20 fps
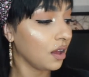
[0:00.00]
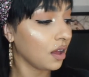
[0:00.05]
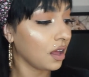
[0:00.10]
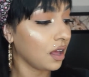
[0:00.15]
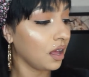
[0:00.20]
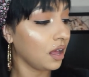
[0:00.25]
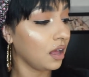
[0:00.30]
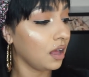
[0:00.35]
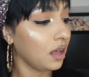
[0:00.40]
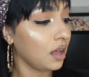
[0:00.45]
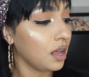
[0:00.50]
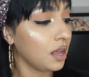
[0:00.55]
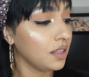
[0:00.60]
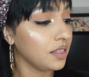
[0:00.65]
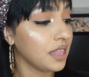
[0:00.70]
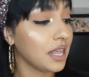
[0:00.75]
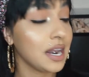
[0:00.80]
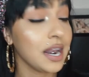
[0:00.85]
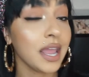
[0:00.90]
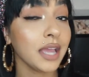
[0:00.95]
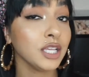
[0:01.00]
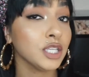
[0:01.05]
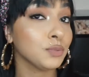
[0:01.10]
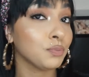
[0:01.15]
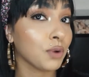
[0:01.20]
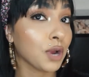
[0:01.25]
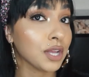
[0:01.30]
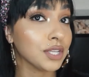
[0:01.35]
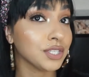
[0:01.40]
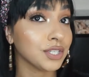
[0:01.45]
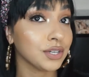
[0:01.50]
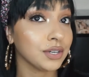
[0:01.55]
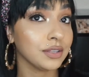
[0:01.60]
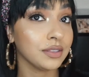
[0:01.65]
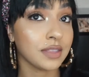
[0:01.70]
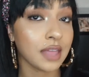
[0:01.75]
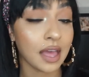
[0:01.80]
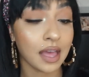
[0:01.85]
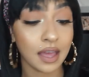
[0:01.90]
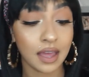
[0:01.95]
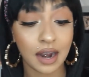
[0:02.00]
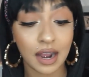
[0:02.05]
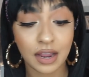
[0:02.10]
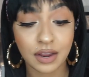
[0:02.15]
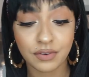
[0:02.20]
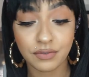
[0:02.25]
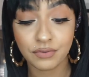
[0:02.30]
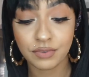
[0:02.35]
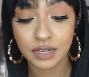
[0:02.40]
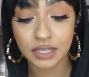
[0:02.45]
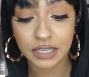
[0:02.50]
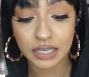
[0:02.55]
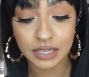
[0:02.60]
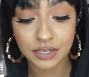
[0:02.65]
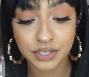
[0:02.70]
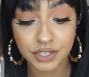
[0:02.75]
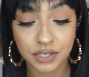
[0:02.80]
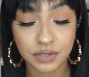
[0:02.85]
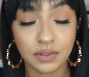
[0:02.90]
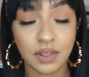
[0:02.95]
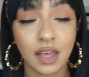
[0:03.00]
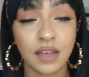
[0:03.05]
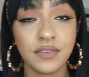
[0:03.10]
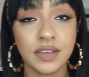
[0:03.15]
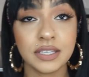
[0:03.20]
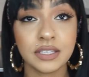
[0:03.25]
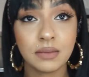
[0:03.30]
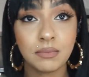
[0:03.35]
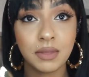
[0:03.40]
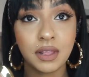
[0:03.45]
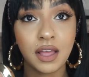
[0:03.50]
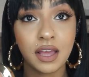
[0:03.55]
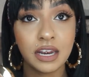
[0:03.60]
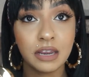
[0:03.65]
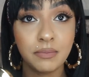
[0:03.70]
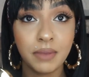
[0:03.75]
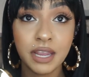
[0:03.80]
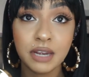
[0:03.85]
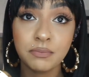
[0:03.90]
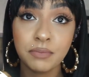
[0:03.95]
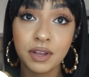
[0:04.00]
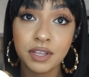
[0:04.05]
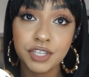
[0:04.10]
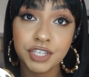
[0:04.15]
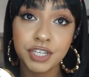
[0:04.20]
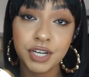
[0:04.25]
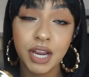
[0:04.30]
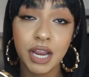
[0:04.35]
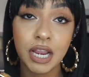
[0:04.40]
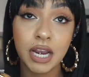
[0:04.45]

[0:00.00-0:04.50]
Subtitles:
The next bronzer that I really do love is the Milani Baked Bronzer